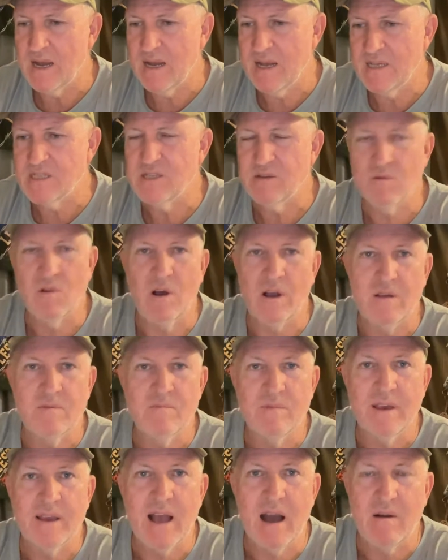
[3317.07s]
Is it like
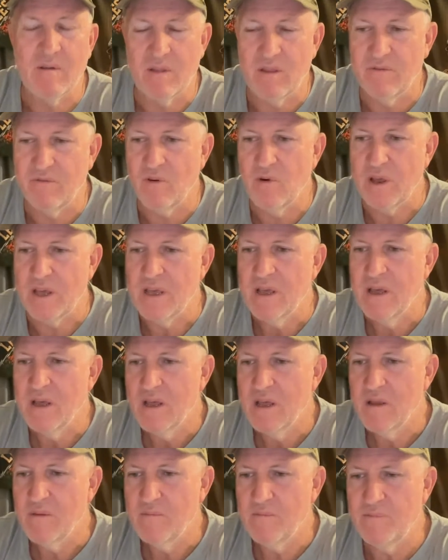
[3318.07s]
you're going to the footy?
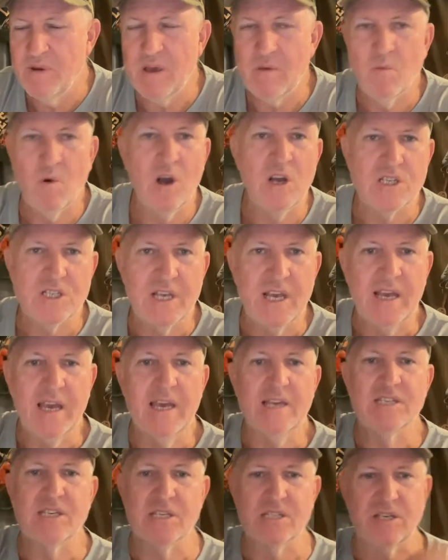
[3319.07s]
Bit worse thing
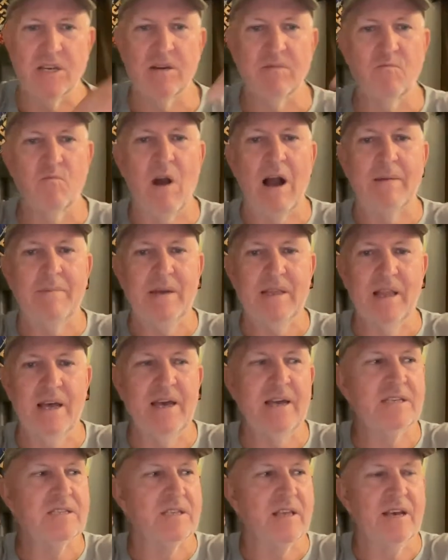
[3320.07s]
is it's a rugby
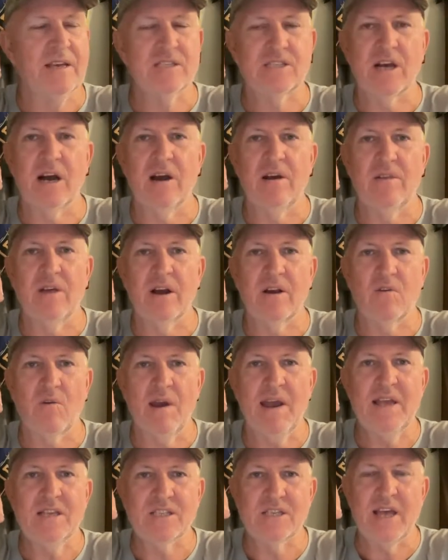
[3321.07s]
league thing, so the
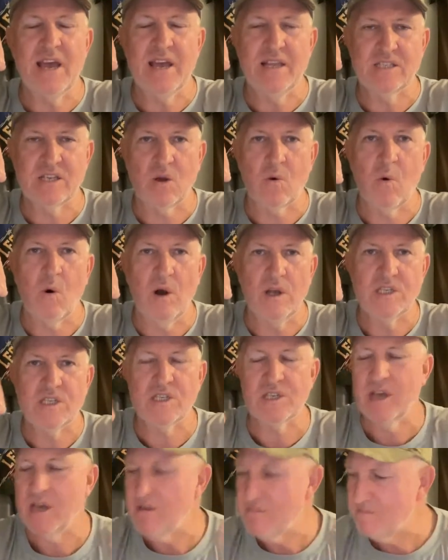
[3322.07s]
grandstands are quite
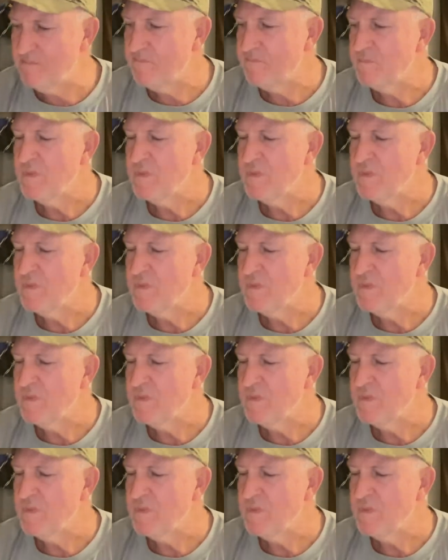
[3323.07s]
steep,